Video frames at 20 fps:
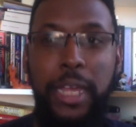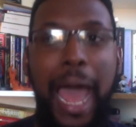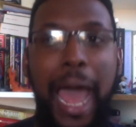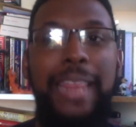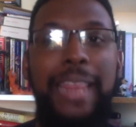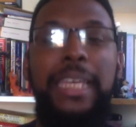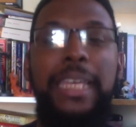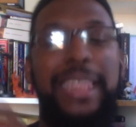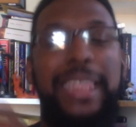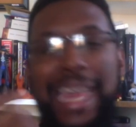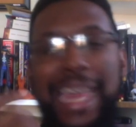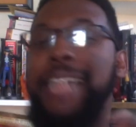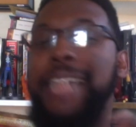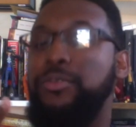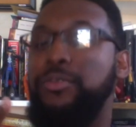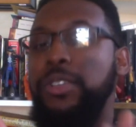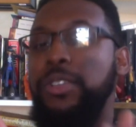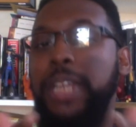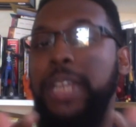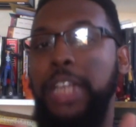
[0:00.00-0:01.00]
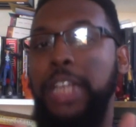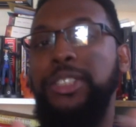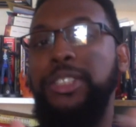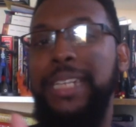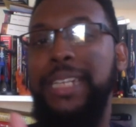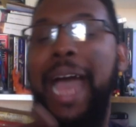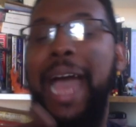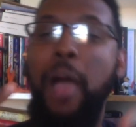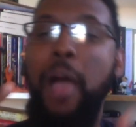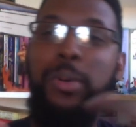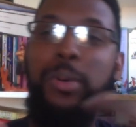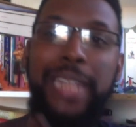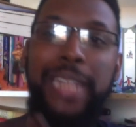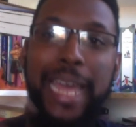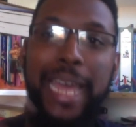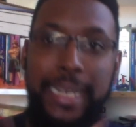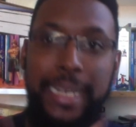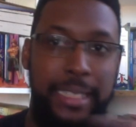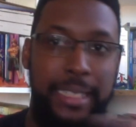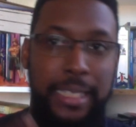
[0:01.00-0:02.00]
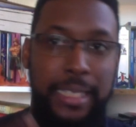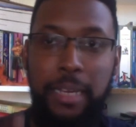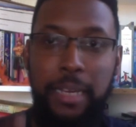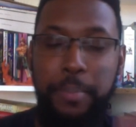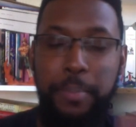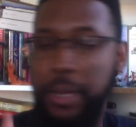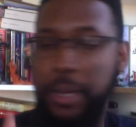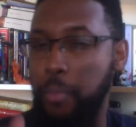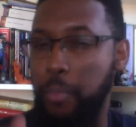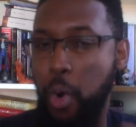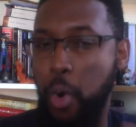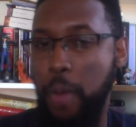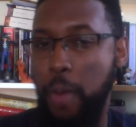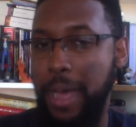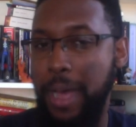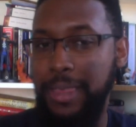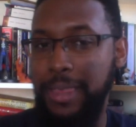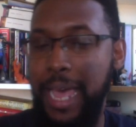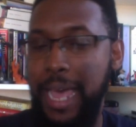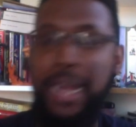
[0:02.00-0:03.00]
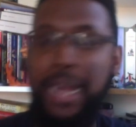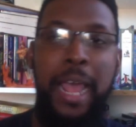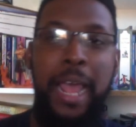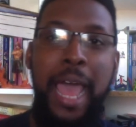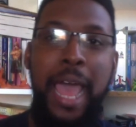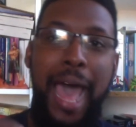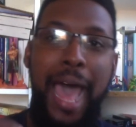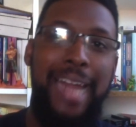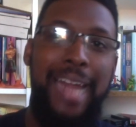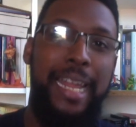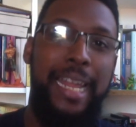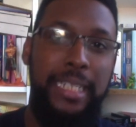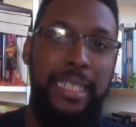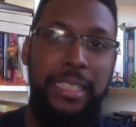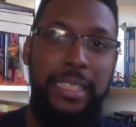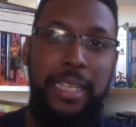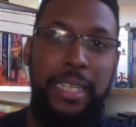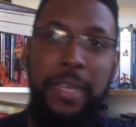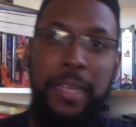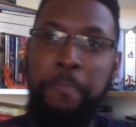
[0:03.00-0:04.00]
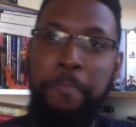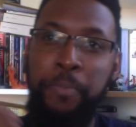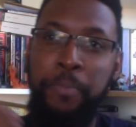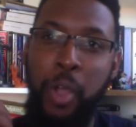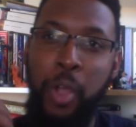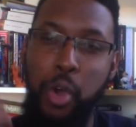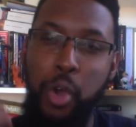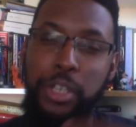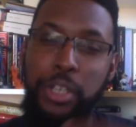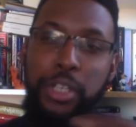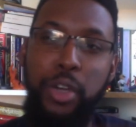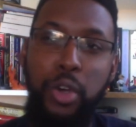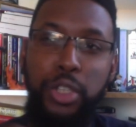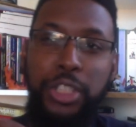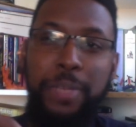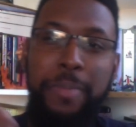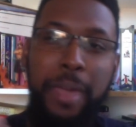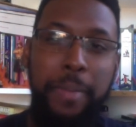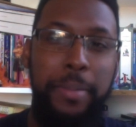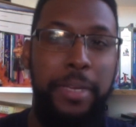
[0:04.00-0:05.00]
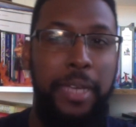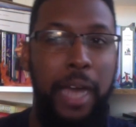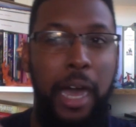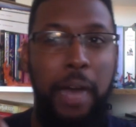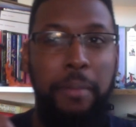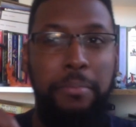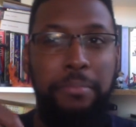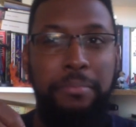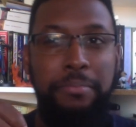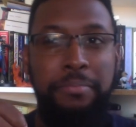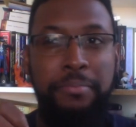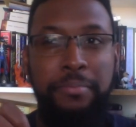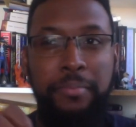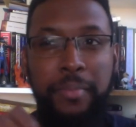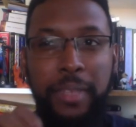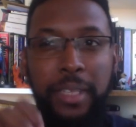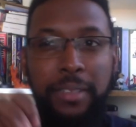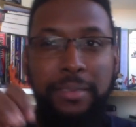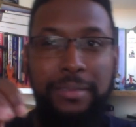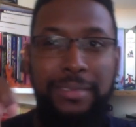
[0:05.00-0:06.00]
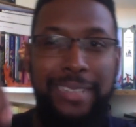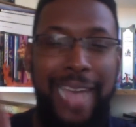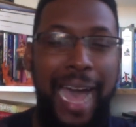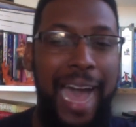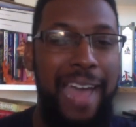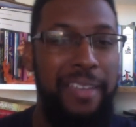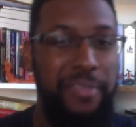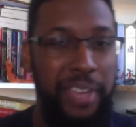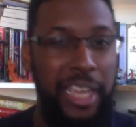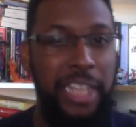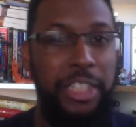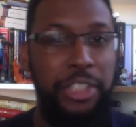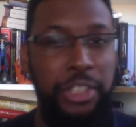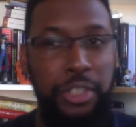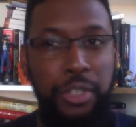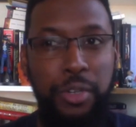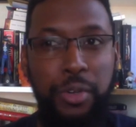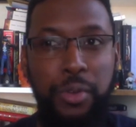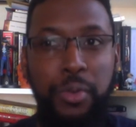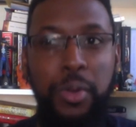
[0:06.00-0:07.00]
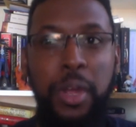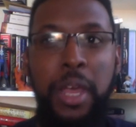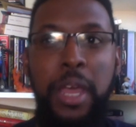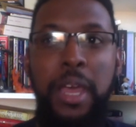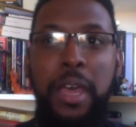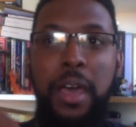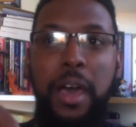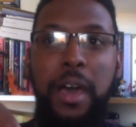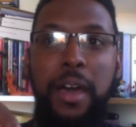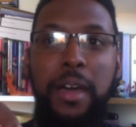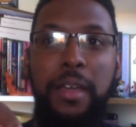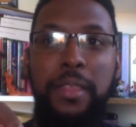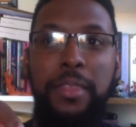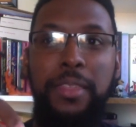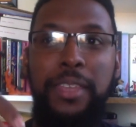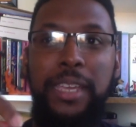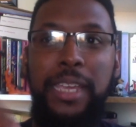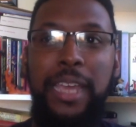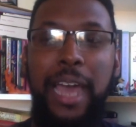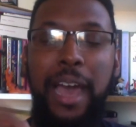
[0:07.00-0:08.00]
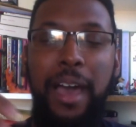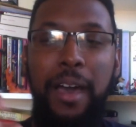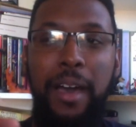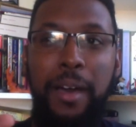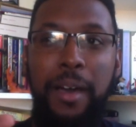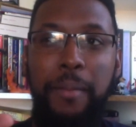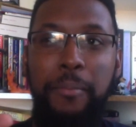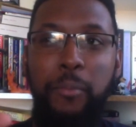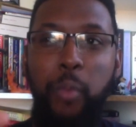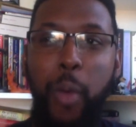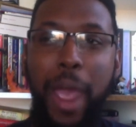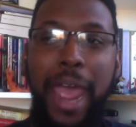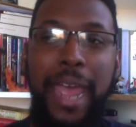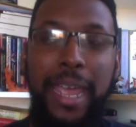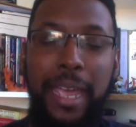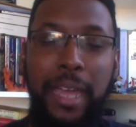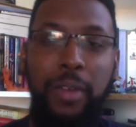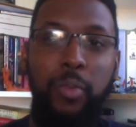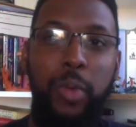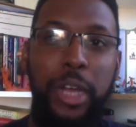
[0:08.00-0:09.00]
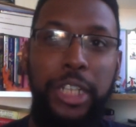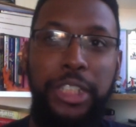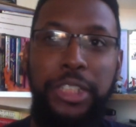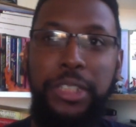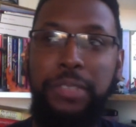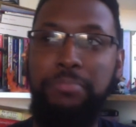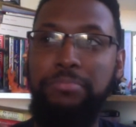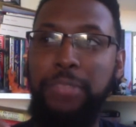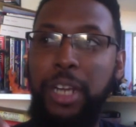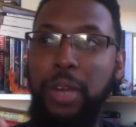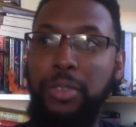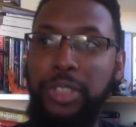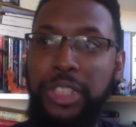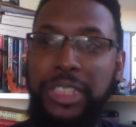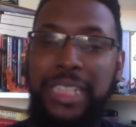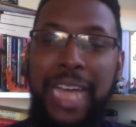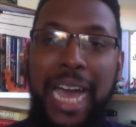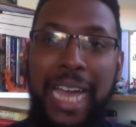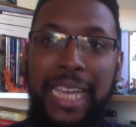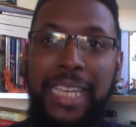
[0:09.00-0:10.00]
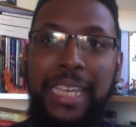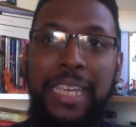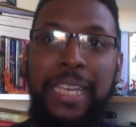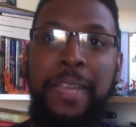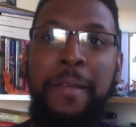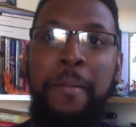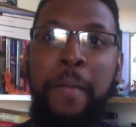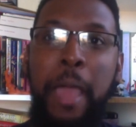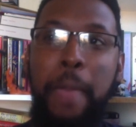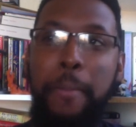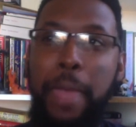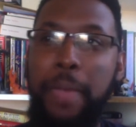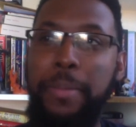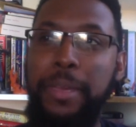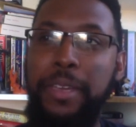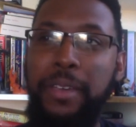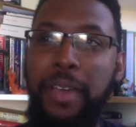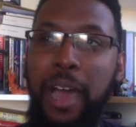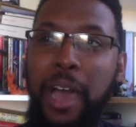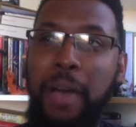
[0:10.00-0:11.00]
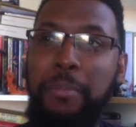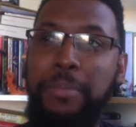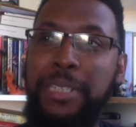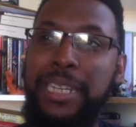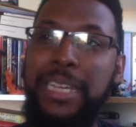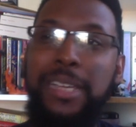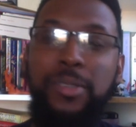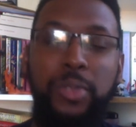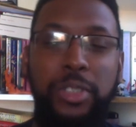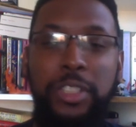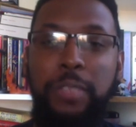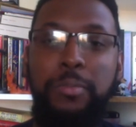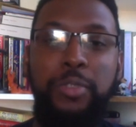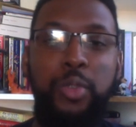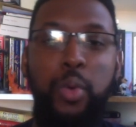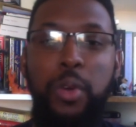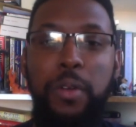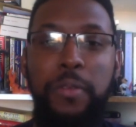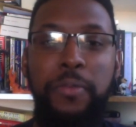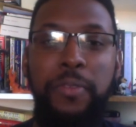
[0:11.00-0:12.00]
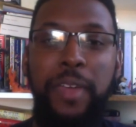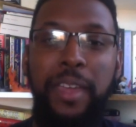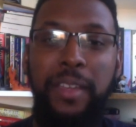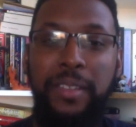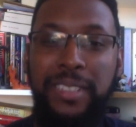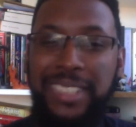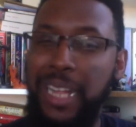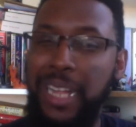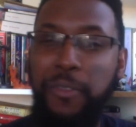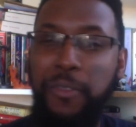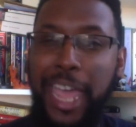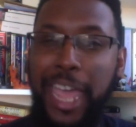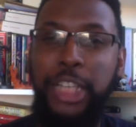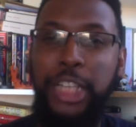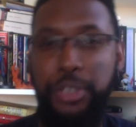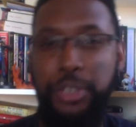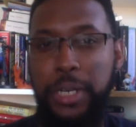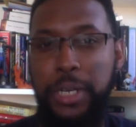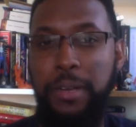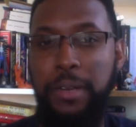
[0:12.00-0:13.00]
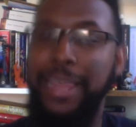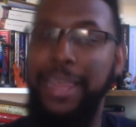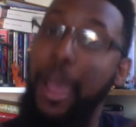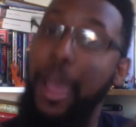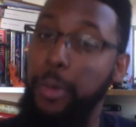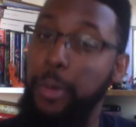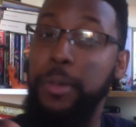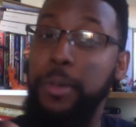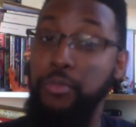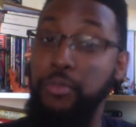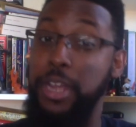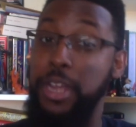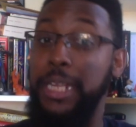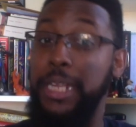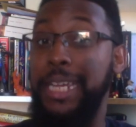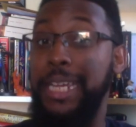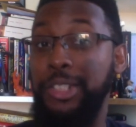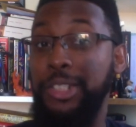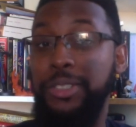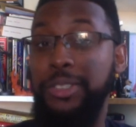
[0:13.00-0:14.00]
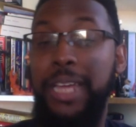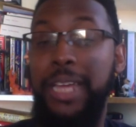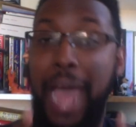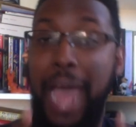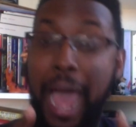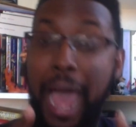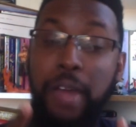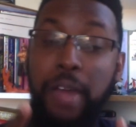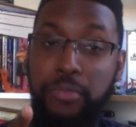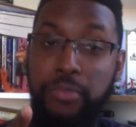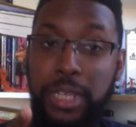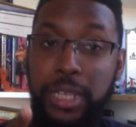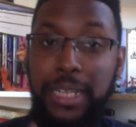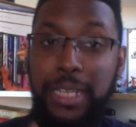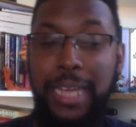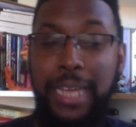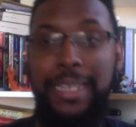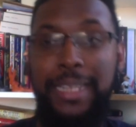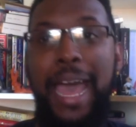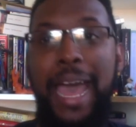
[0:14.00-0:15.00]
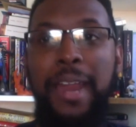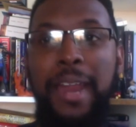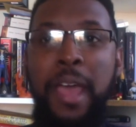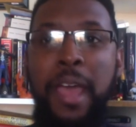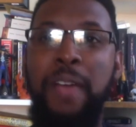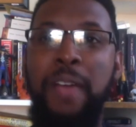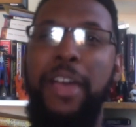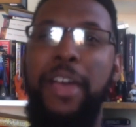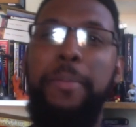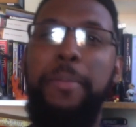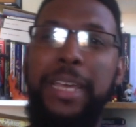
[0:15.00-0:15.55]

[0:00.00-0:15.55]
I think that's really interesting. I would like to see a bit more about that. I'd like to see Horikoshi maybe dive into the way in which, you know, Chisaki maybe deals with some sort of self-hatred. That would be really interesting. I'd really like that, right?